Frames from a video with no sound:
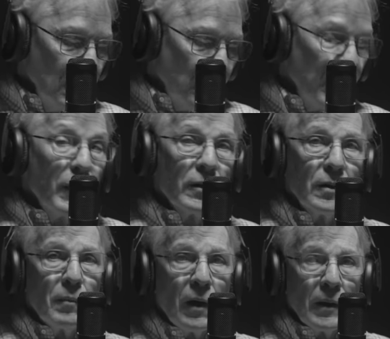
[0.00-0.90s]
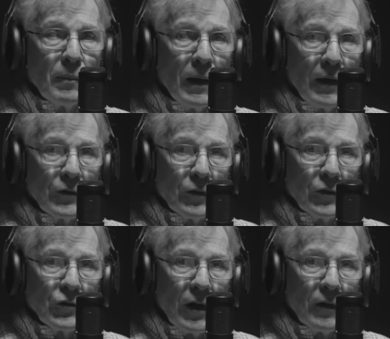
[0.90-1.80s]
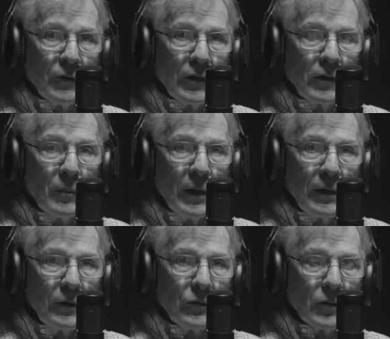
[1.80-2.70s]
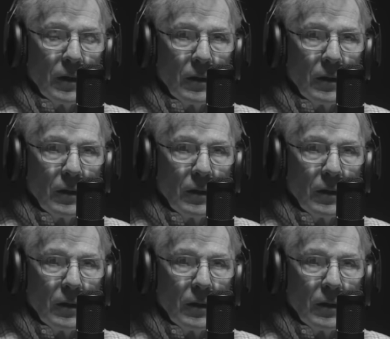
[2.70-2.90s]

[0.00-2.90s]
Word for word: We picked up body bags of the South Vietnamese,